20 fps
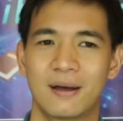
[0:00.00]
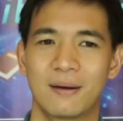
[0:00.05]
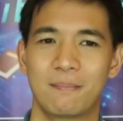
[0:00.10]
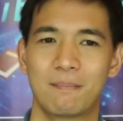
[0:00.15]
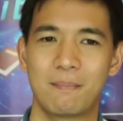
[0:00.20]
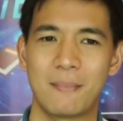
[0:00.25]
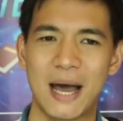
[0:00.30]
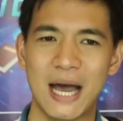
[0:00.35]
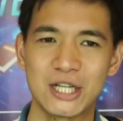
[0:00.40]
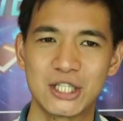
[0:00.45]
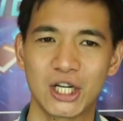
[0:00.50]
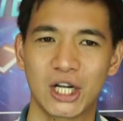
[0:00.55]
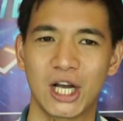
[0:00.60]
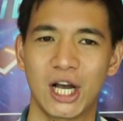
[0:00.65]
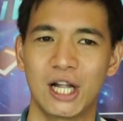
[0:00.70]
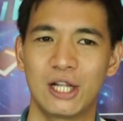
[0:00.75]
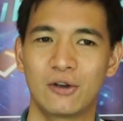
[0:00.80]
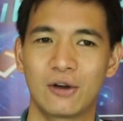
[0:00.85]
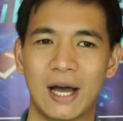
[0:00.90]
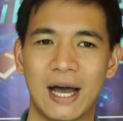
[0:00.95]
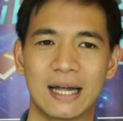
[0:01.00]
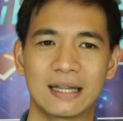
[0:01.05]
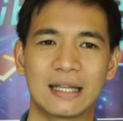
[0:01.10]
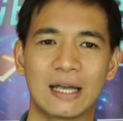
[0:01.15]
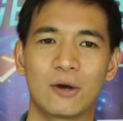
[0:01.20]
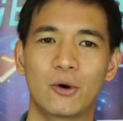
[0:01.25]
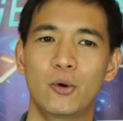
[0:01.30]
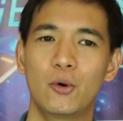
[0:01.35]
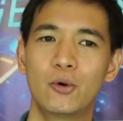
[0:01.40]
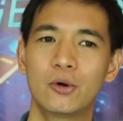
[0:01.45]
magical yung
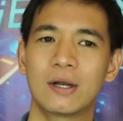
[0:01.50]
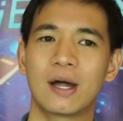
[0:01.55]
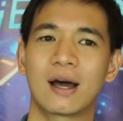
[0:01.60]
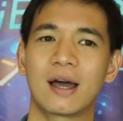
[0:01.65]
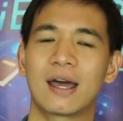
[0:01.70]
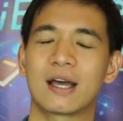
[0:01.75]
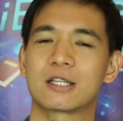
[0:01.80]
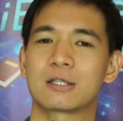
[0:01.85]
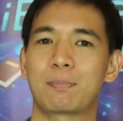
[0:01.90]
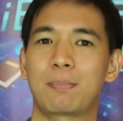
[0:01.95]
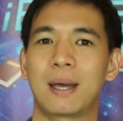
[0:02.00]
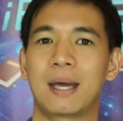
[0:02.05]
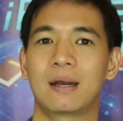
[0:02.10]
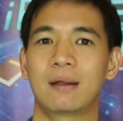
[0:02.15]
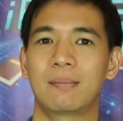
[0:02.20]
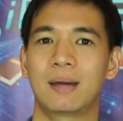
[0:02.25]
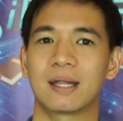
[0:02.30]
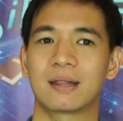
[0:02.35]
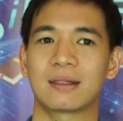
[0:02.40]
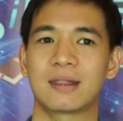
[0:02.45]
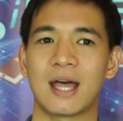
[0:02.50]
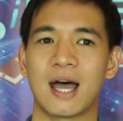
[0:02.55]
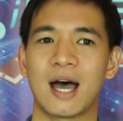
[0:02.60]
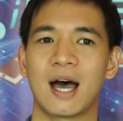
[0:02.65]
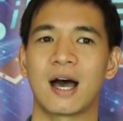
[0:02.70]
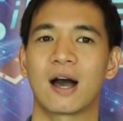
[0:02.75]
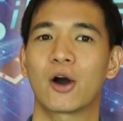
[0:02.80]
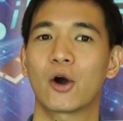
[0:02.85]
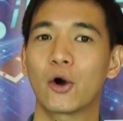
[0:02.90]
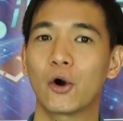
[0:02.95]
ating unang experiment
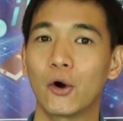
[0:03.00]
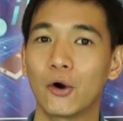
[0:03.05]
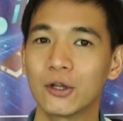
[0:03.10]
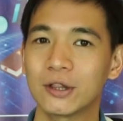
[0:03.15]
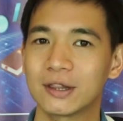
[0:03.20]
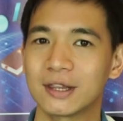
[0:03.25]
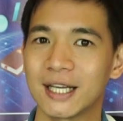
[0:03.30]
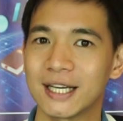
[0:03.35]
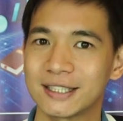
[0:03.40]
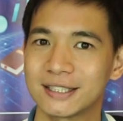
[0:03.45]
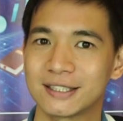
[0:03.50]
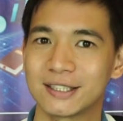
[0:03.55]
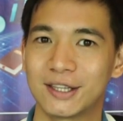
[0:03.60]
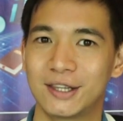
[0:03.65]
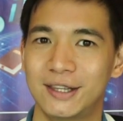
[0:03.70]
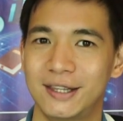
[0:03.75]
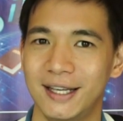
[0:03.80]
na contest